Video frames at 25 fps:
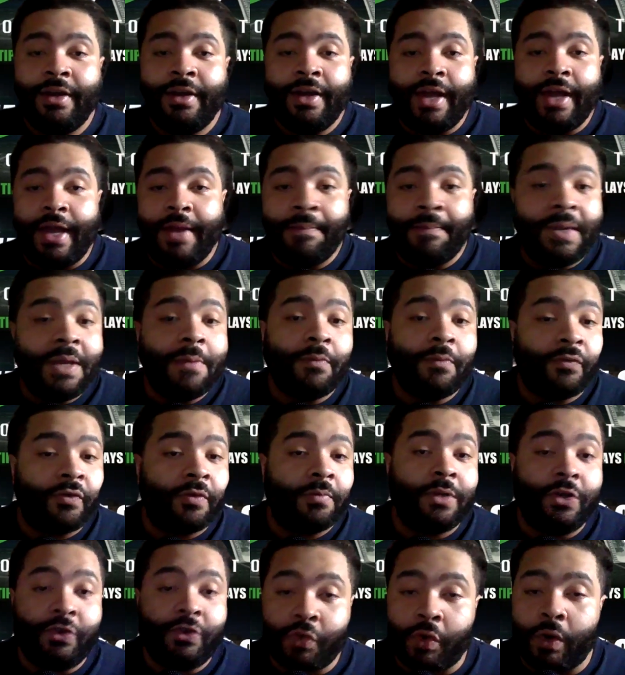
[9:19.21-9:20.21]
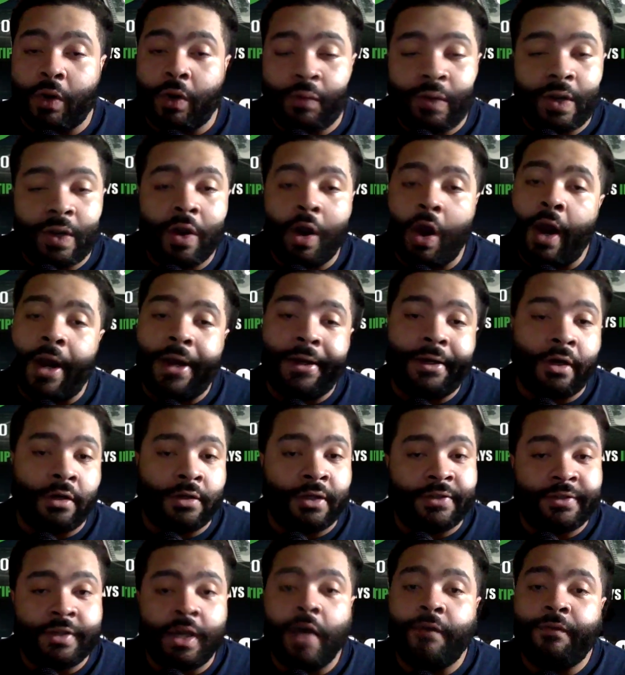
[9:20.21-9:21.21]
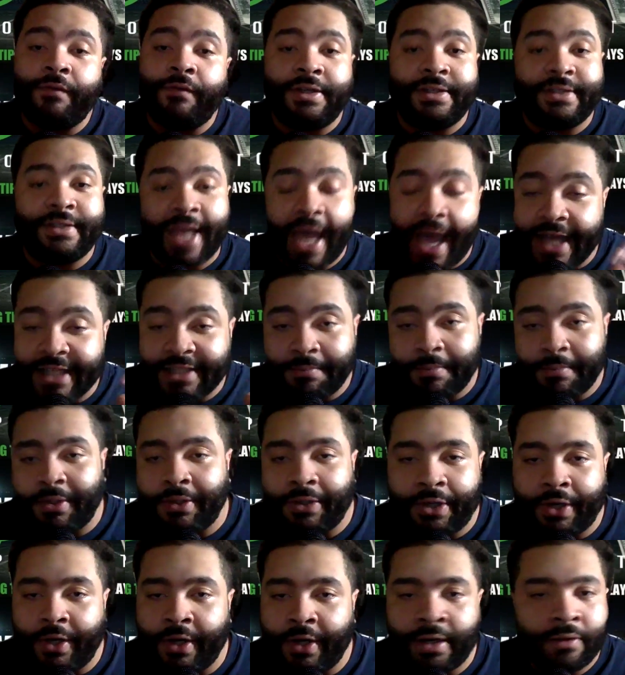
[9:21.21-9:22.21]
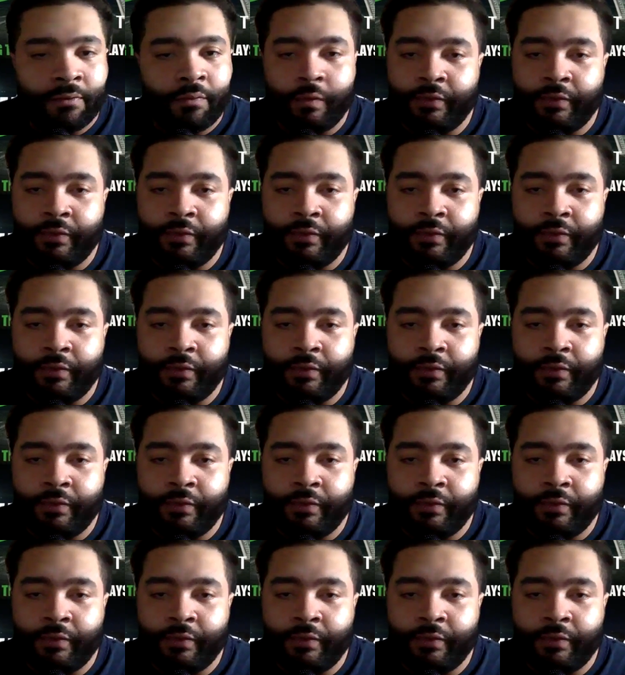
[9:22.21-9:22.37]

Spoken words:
And people from Detroit, we already know the toughness has been there.